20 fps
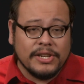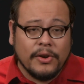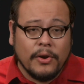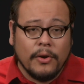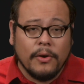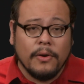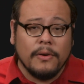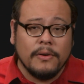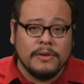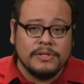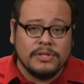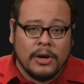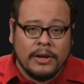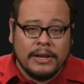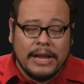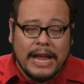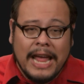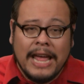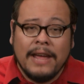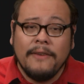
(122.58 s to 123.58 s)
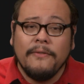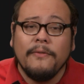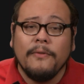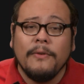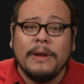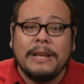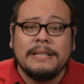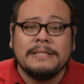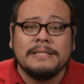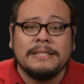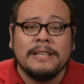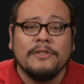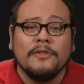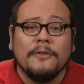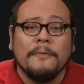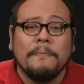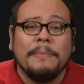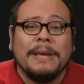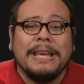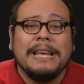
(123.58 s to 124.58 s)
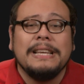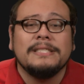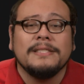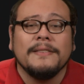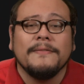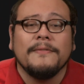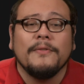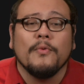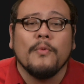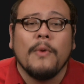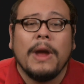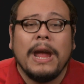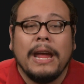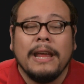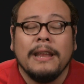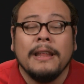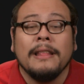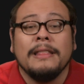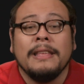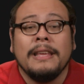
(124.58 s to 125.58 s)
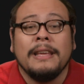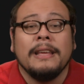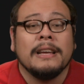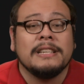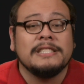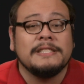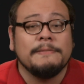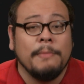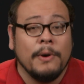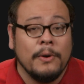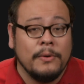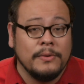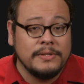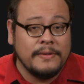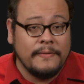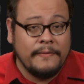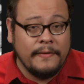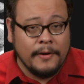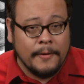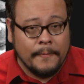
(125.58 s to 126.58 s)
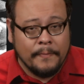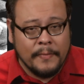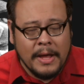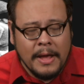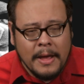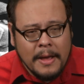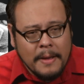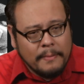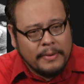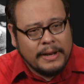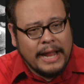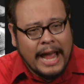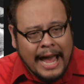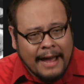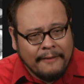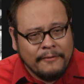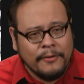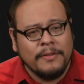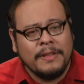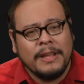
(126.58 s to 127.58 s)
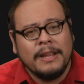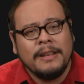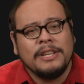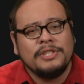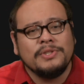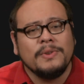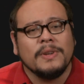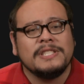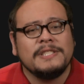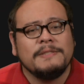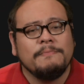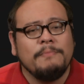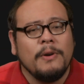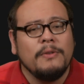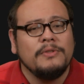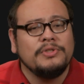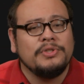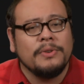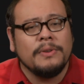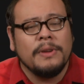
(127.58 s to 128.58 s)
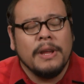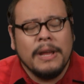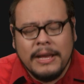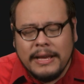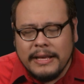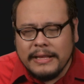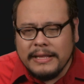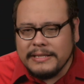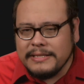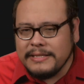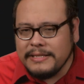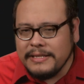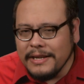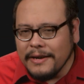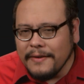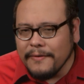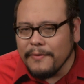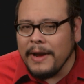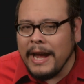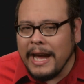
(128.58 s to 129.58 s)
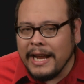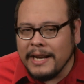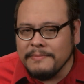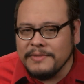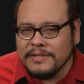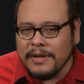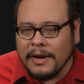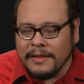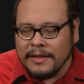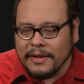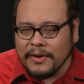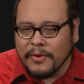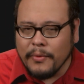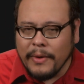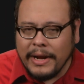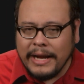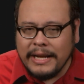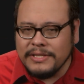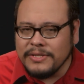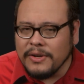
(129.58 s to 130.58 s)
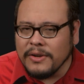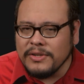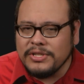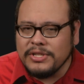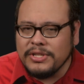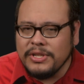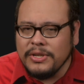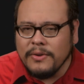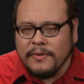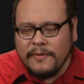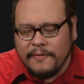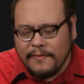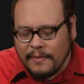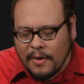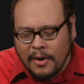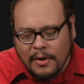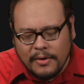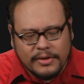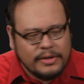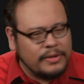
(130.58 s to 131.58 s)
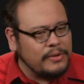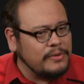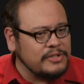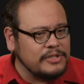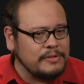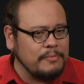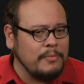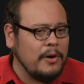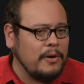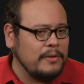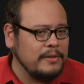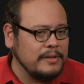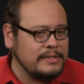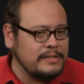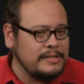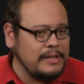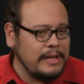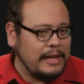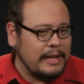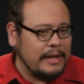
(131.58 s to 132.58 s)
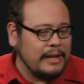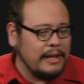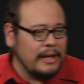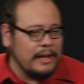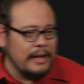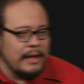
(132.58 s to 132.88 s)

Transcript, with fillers: occurs on every single piece of grain in the exposed film. But after the initial exposure, the silver atoms on the grains are still far too small to see.